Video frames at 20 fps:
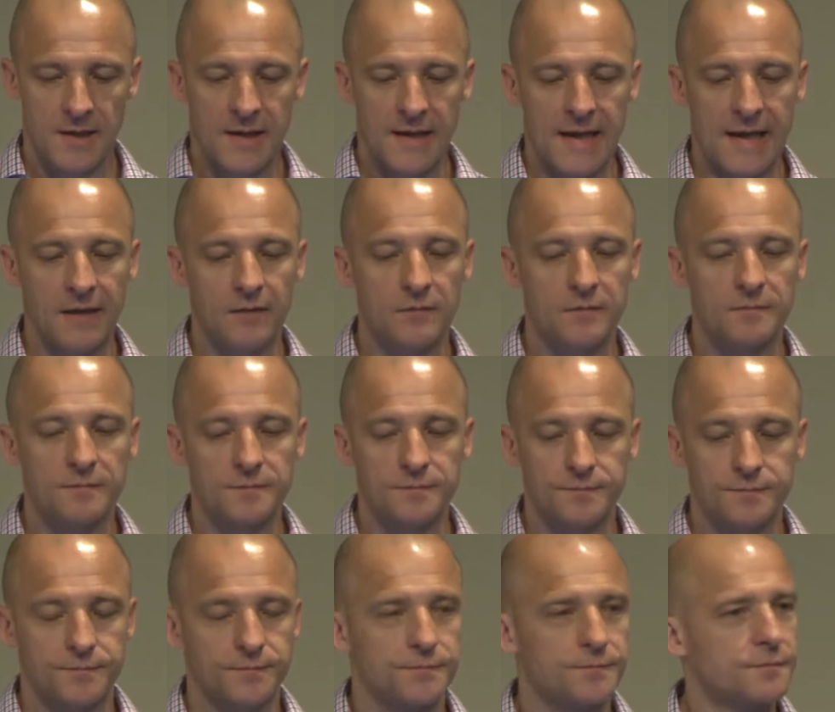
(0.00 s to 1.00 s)
And
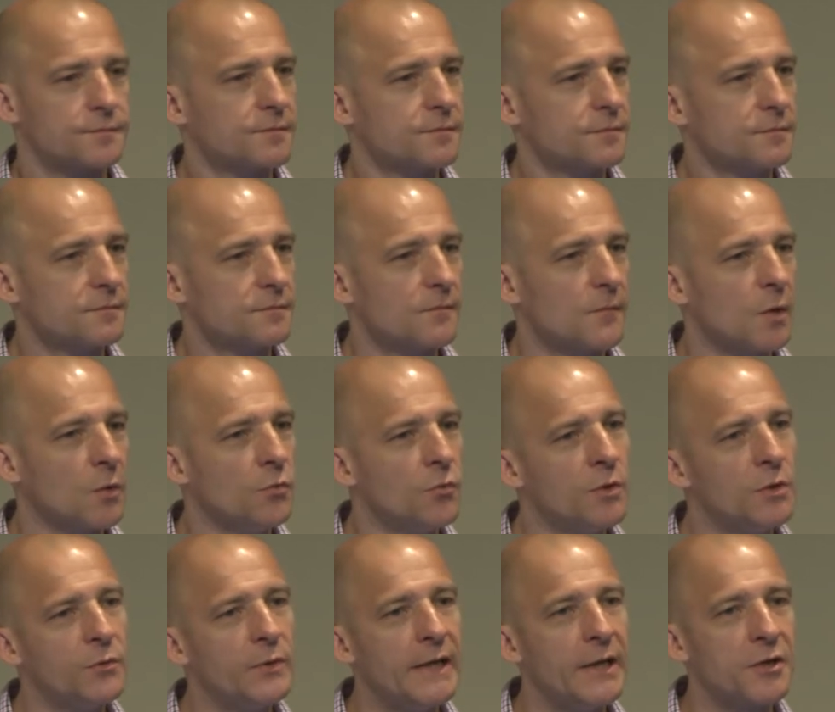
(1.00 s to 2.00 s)

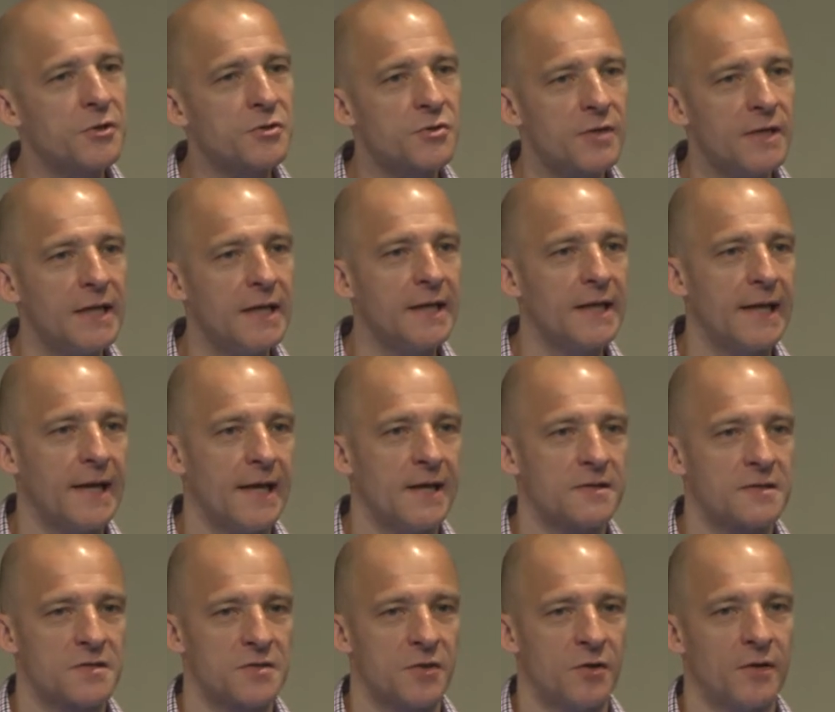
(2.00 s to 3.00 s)
when we are treating
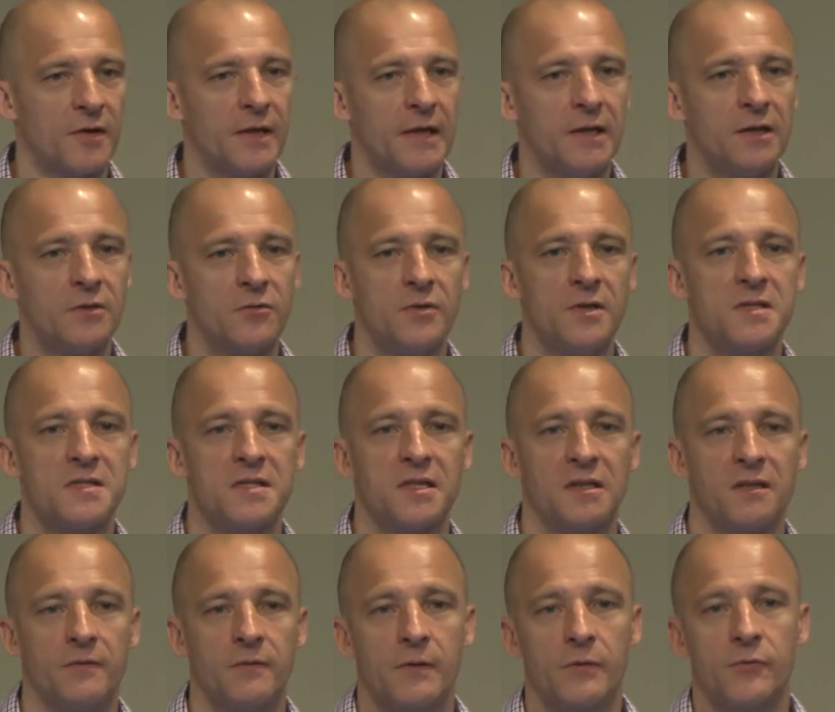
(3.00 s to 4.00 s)
cancer,
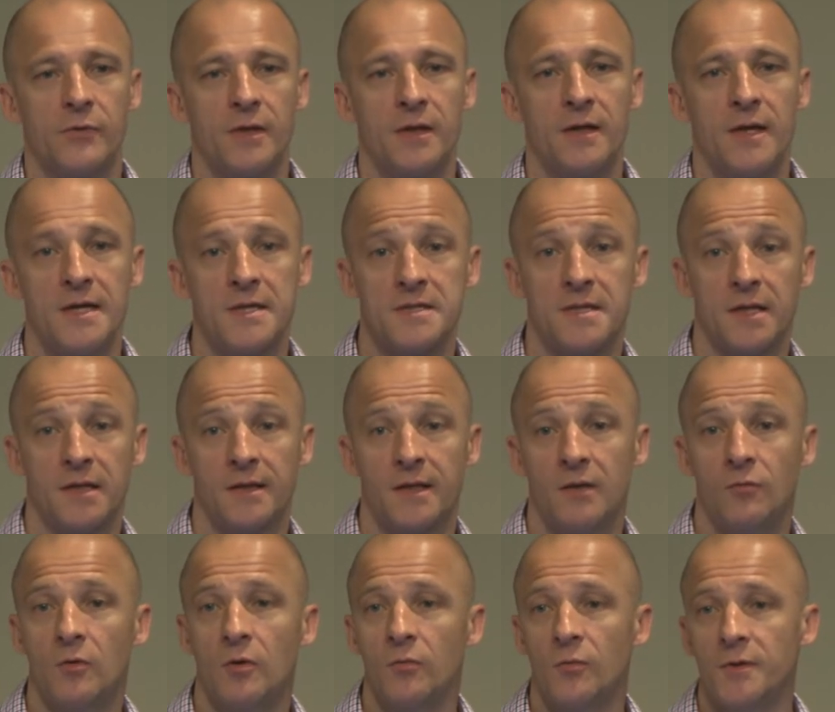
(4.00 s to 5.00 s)
increasingly we're realizing
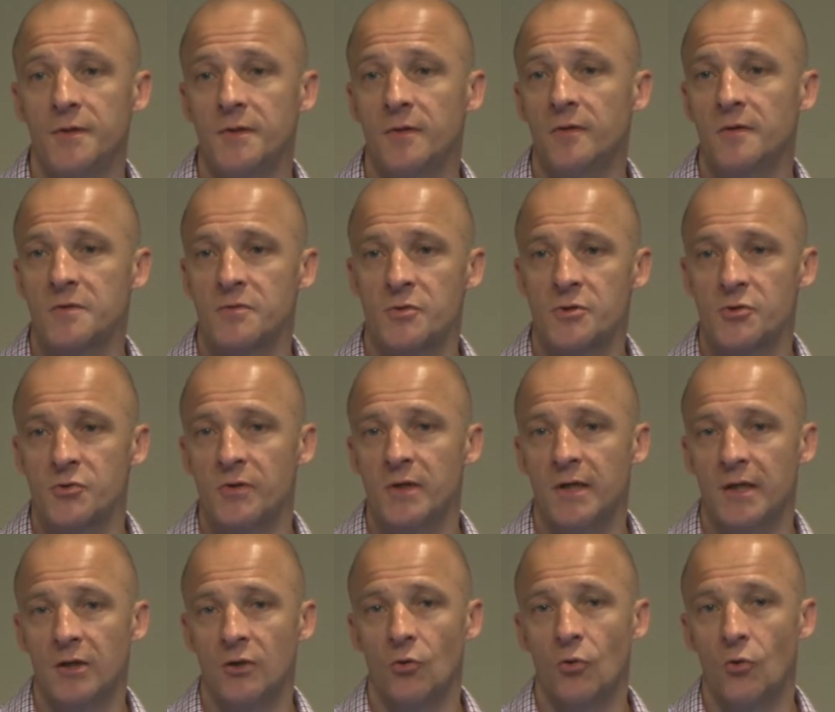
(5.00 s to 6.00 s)
that what we're doing is we're
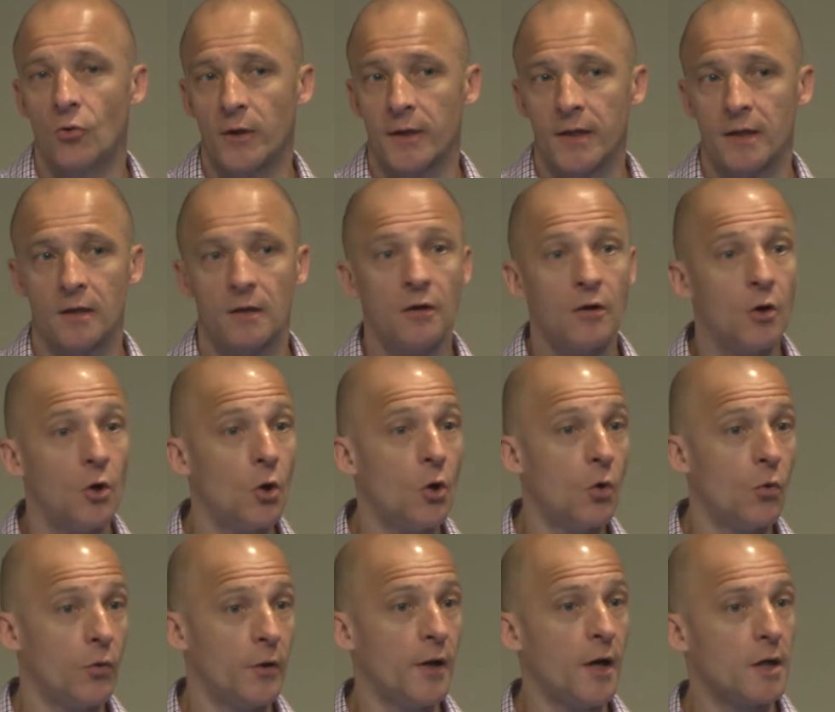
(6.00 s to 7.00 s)
treating an organ.
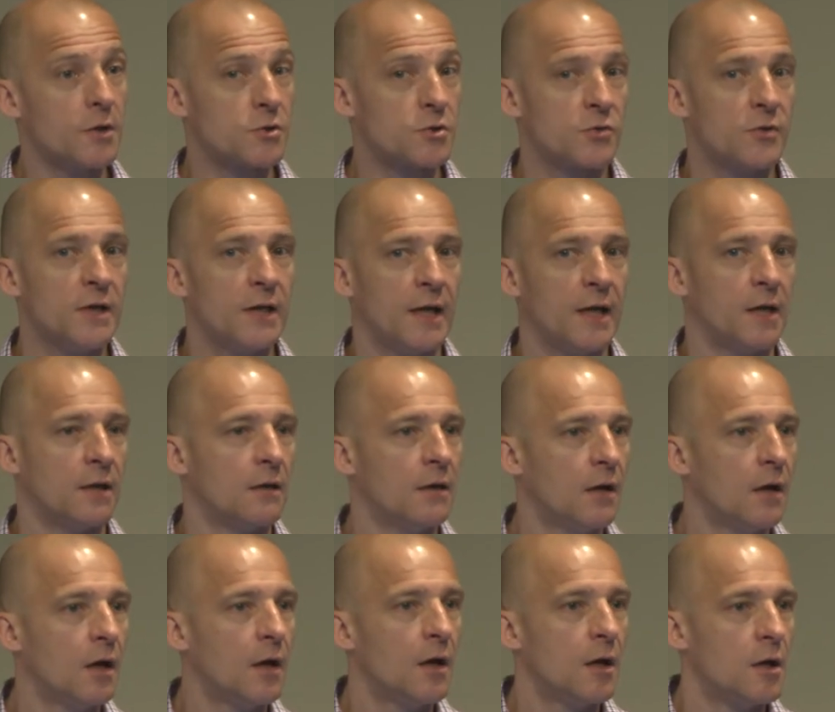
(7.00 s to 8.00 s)
We're not treating
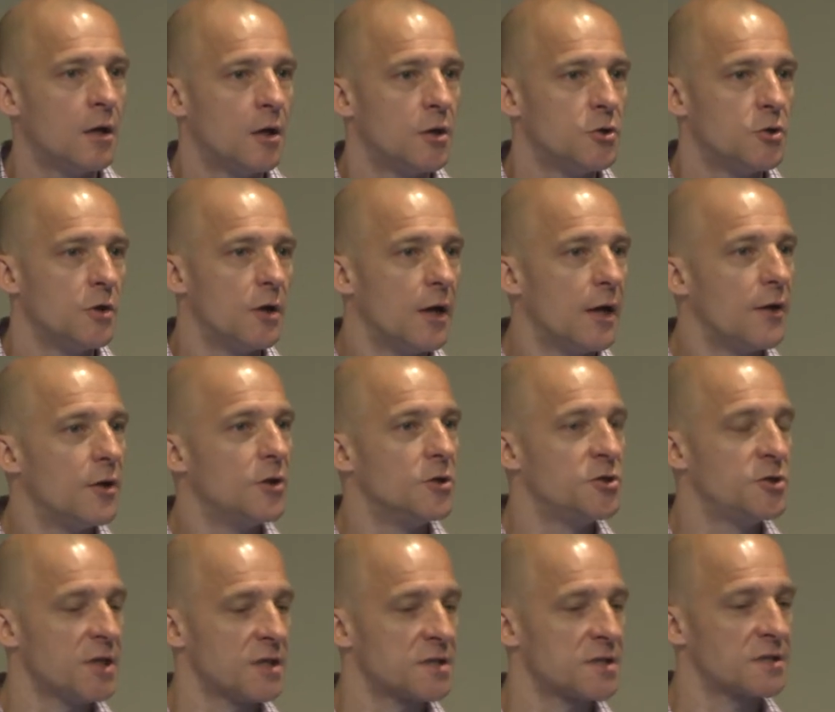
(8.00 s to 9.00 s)

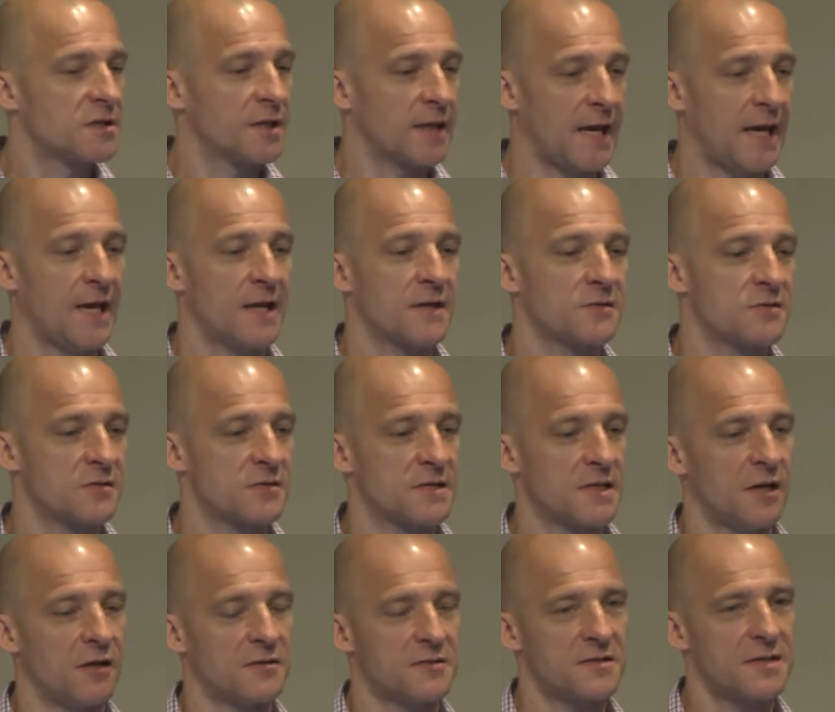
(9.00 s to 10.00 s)
just the cancer
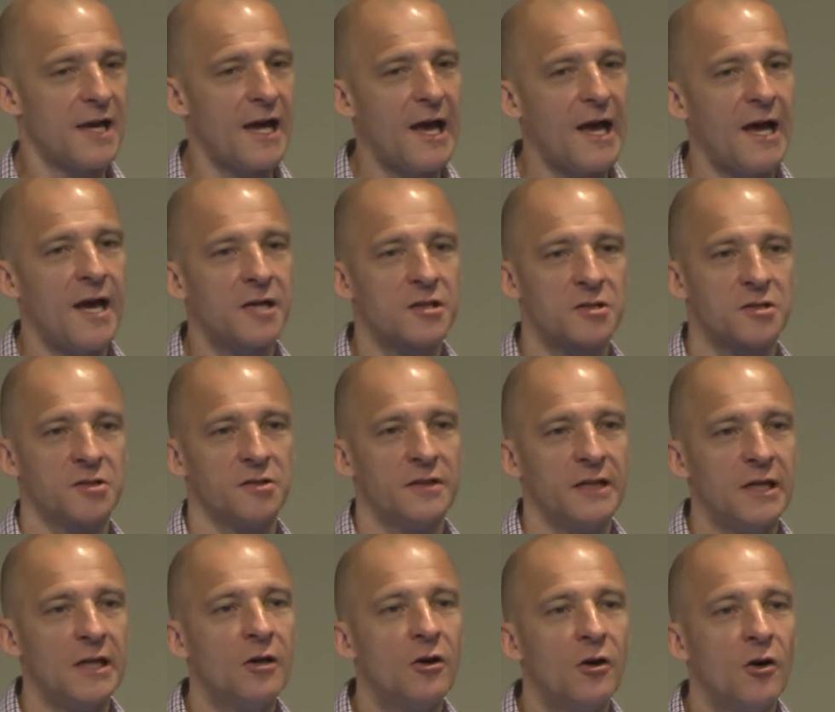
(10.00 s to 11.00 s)
cells.
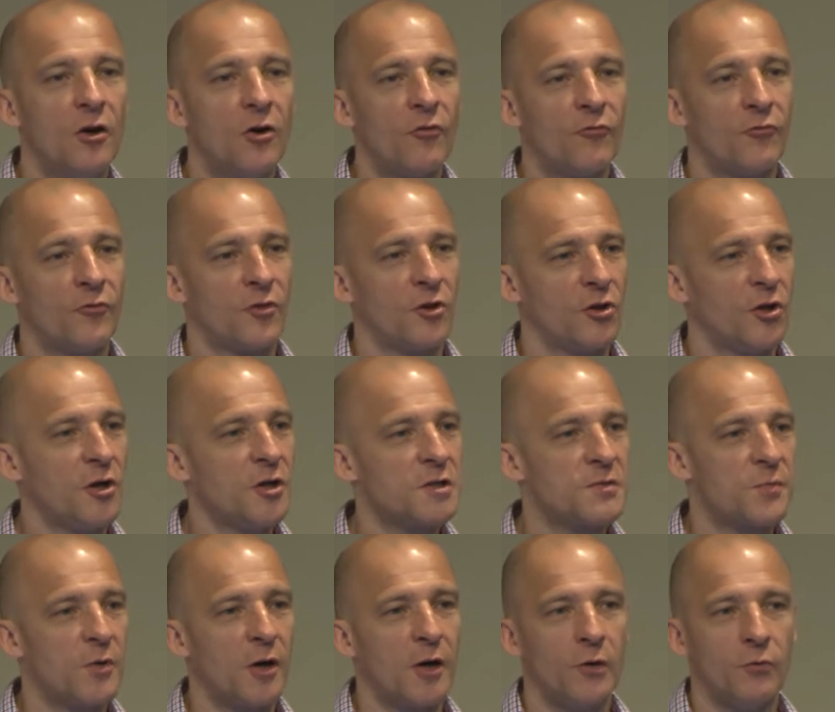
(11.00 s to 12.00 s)
Actually, for the large
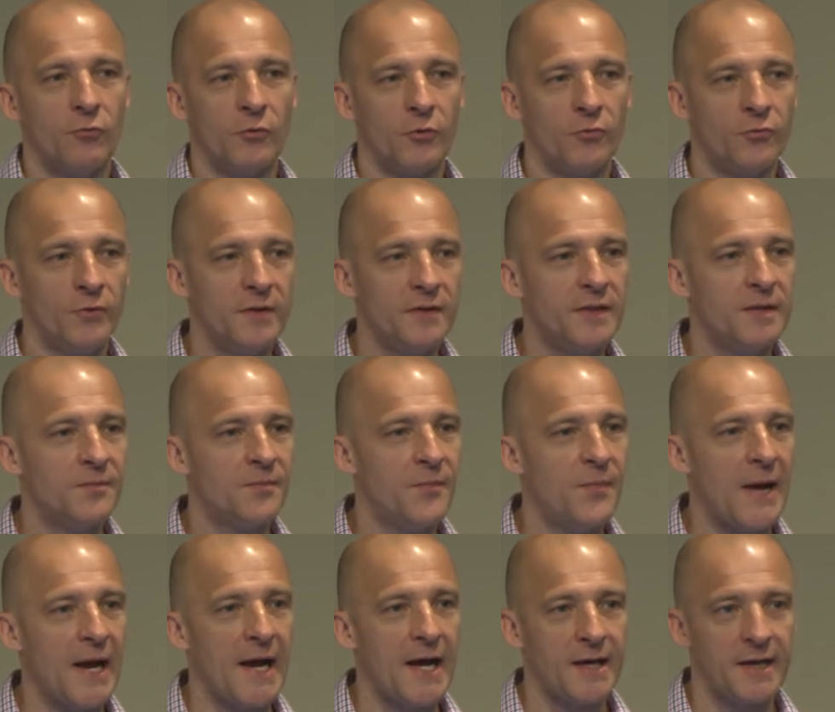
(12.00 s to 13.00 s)
part, we're really
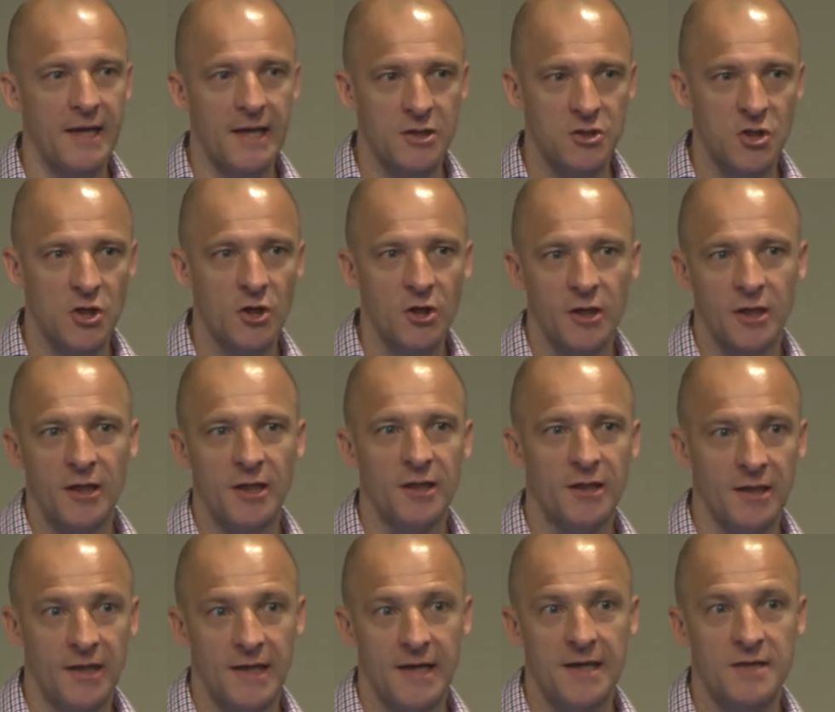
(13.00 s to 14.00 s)
bad at targeting the
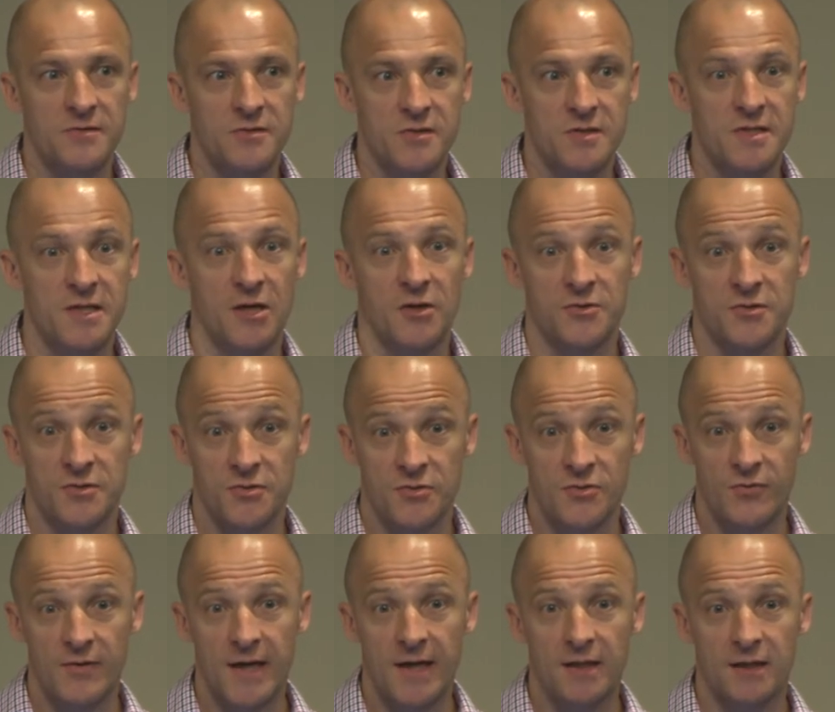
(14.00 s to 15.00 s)
cancer cells
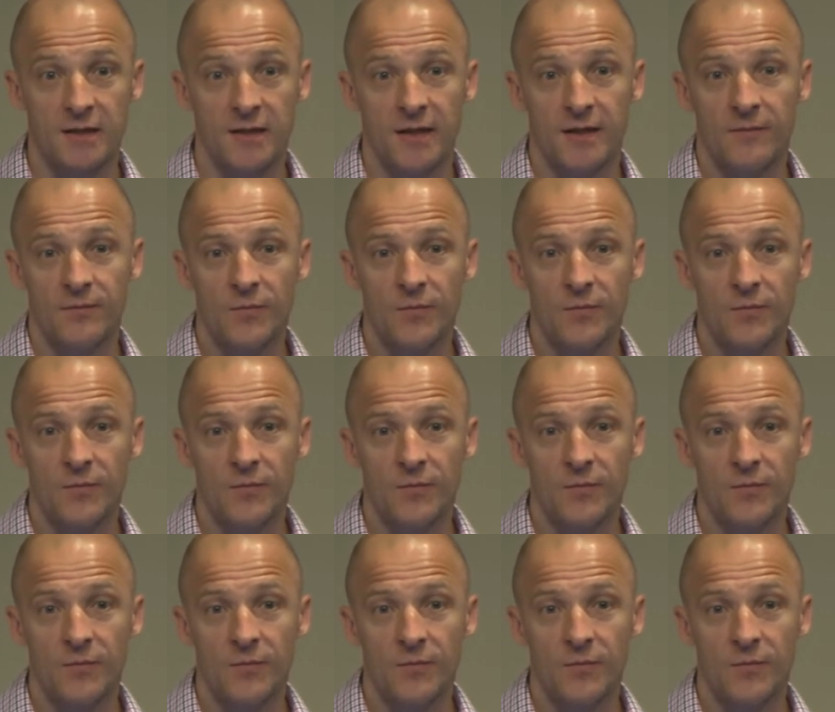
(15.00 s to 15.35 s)
directly.